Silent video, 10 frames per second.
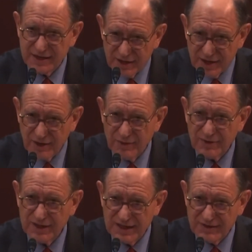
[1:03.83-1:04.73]
No,
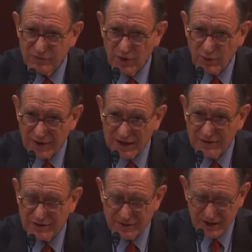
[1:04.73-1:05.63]
it is what we're
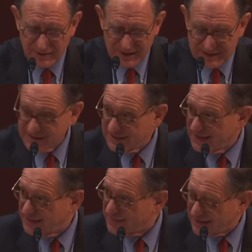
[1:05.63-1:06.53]
here to talk about
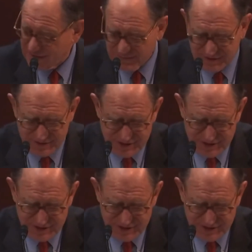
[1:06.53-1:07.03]
today, and thank you, Mr.